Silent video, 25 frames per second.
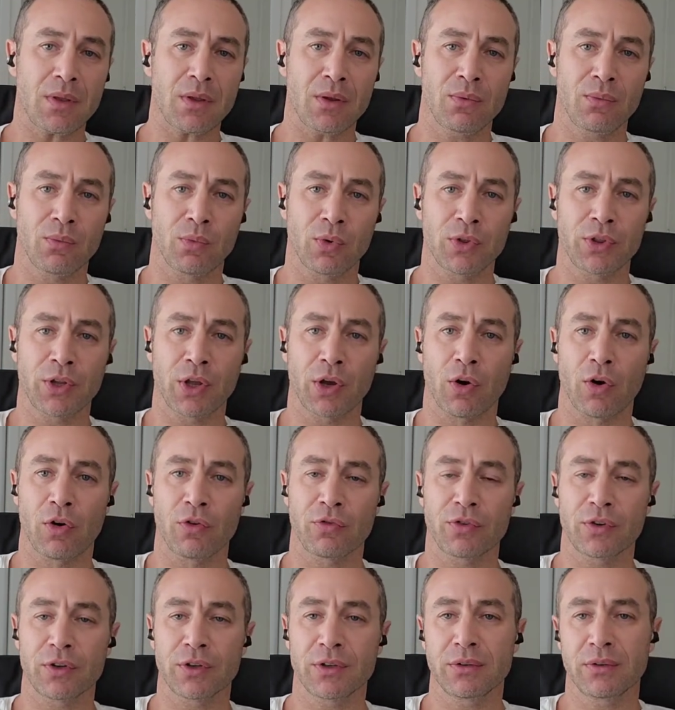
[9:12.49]
what the
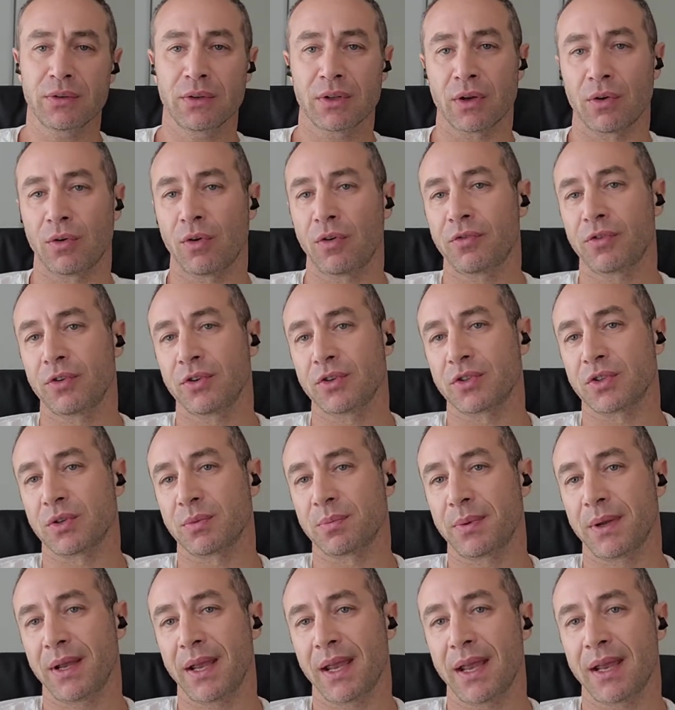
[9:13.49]
offering the offering to
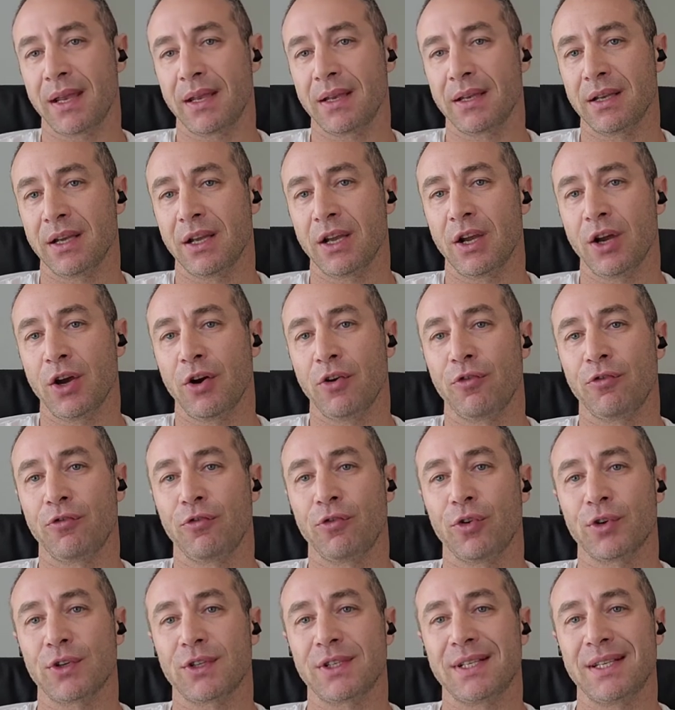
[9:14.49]
pay
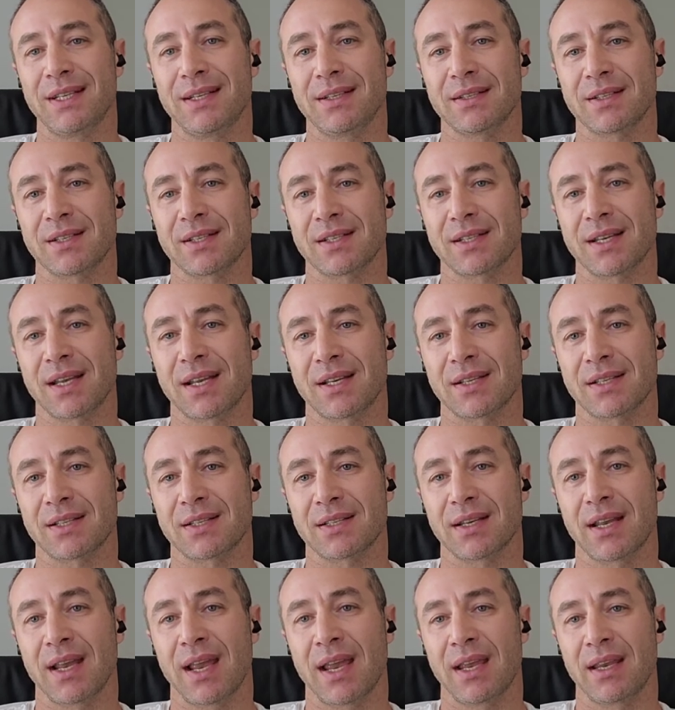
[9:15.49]
14 cents
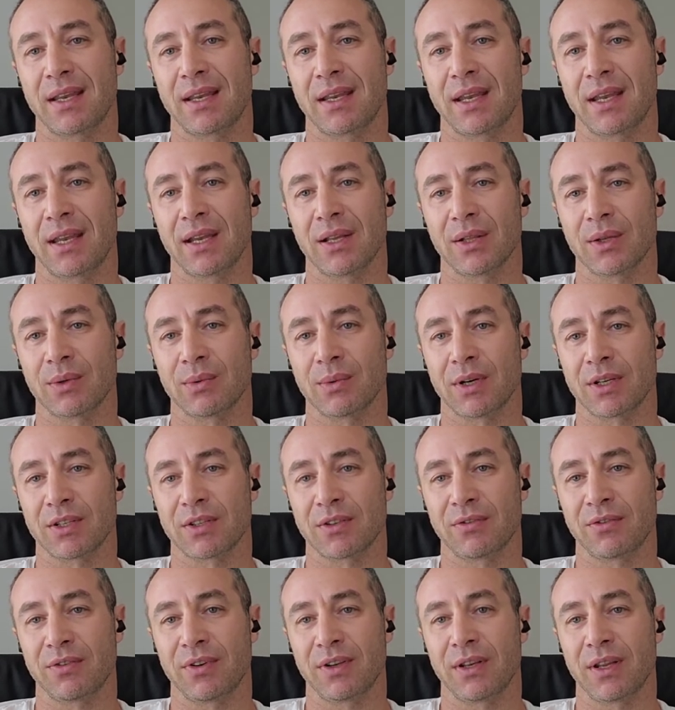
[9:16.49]
a kilowatt
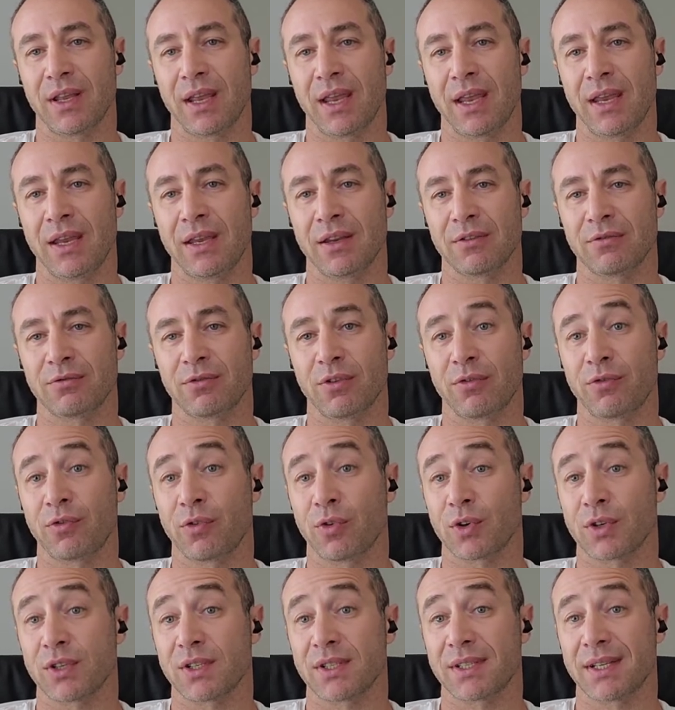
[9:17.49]
feed in for
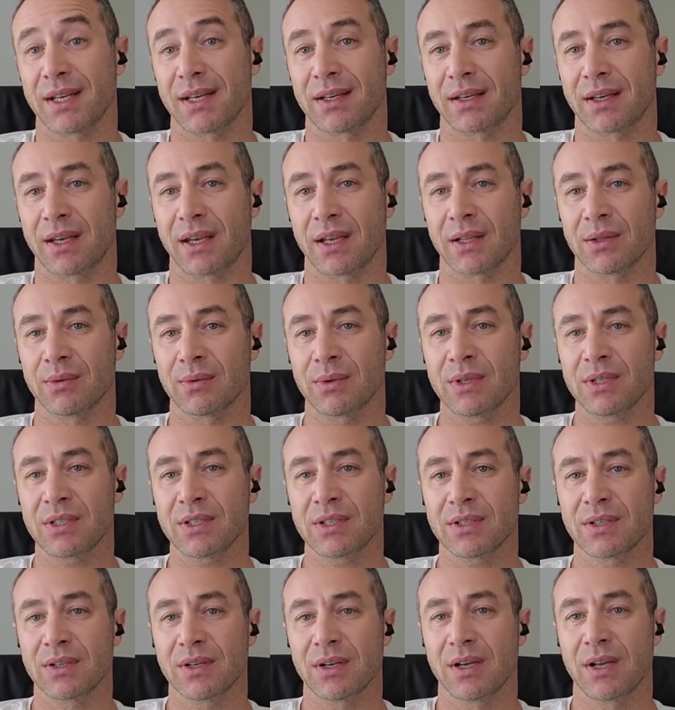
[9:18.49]
first 10 kilowatts
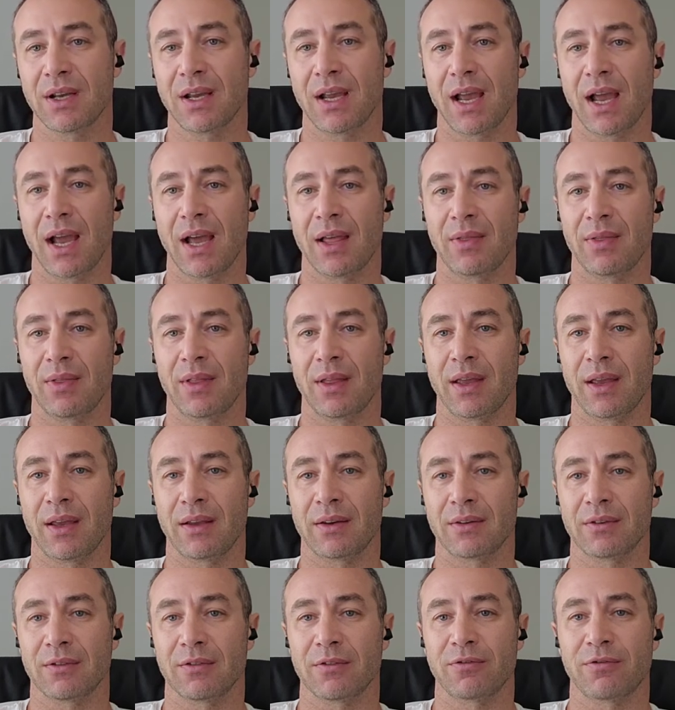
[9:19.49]
and
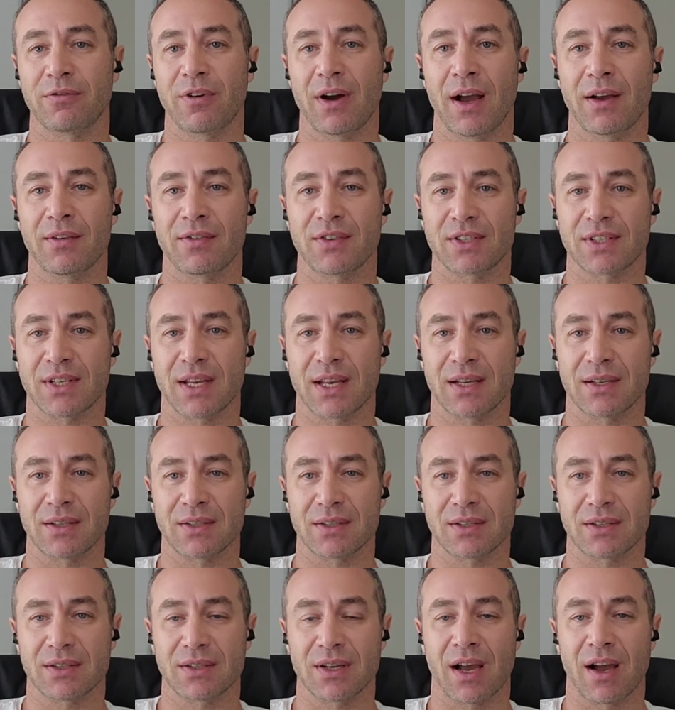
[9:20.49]
then 5
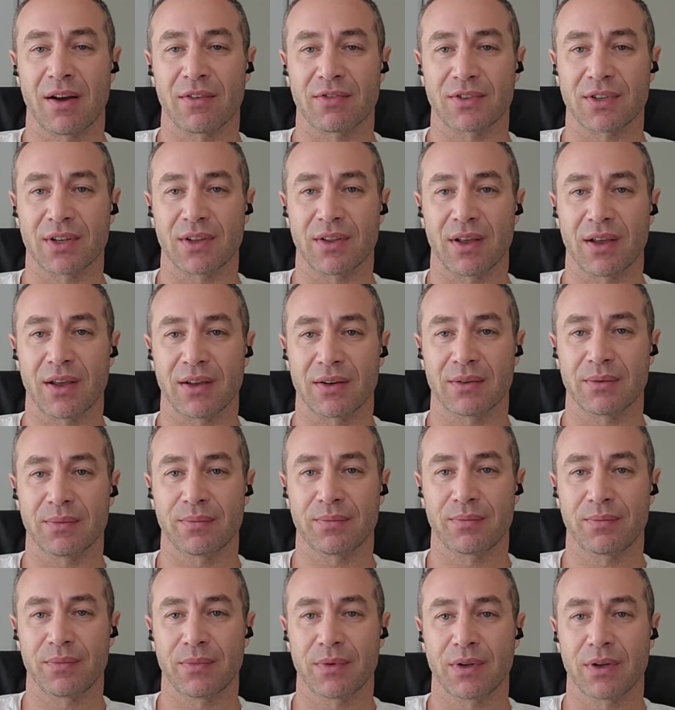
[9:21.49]
cents after that
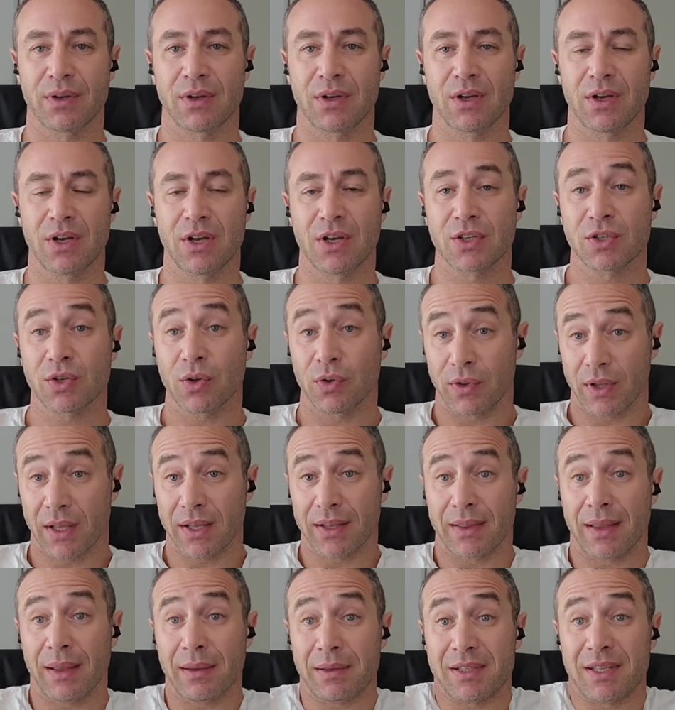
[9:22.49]
so that,
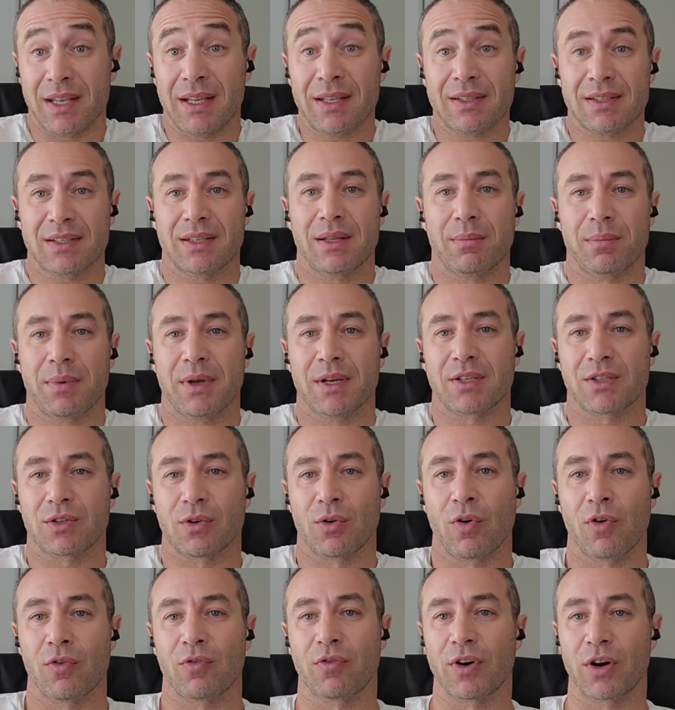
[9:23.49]
that that's the best
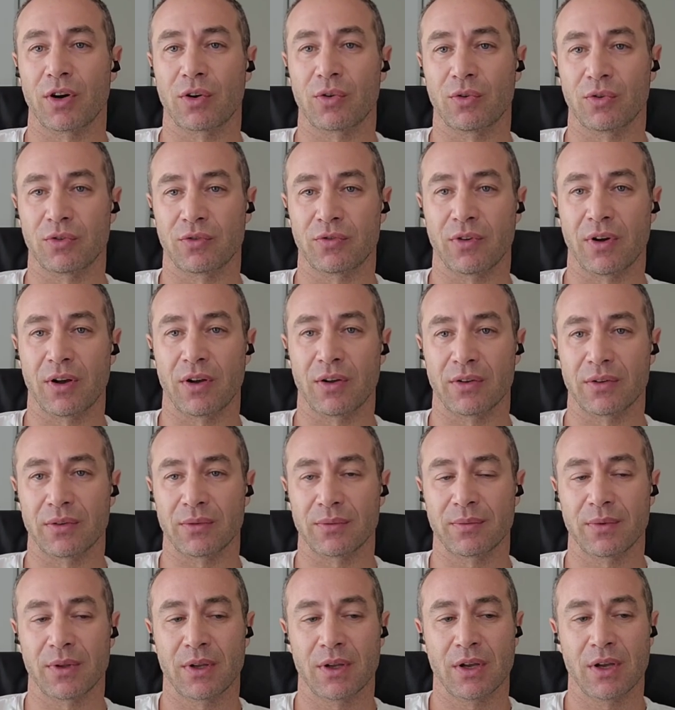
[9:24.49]
offer I could find
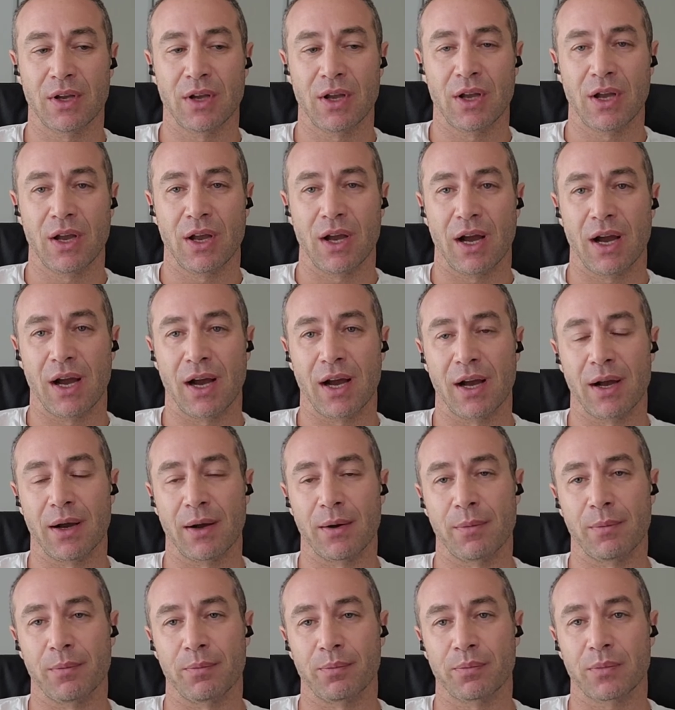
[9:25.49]

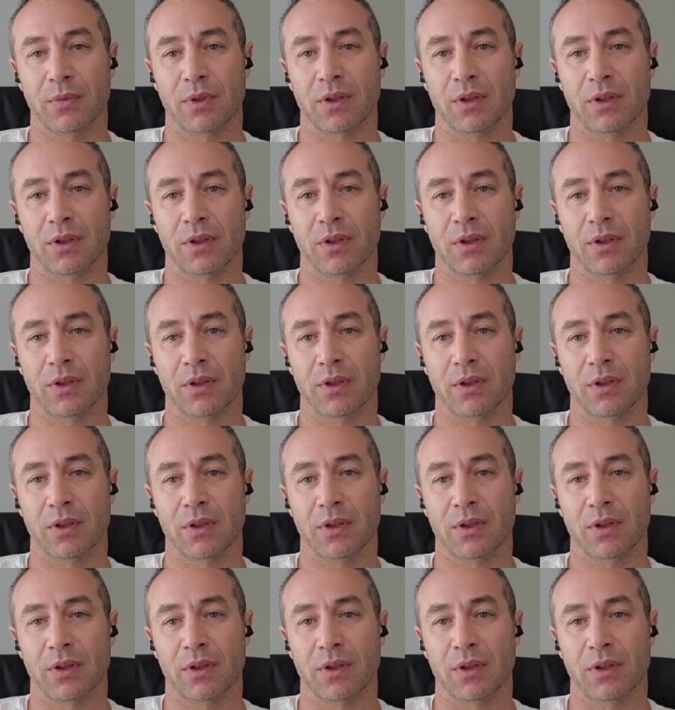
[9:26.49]
um,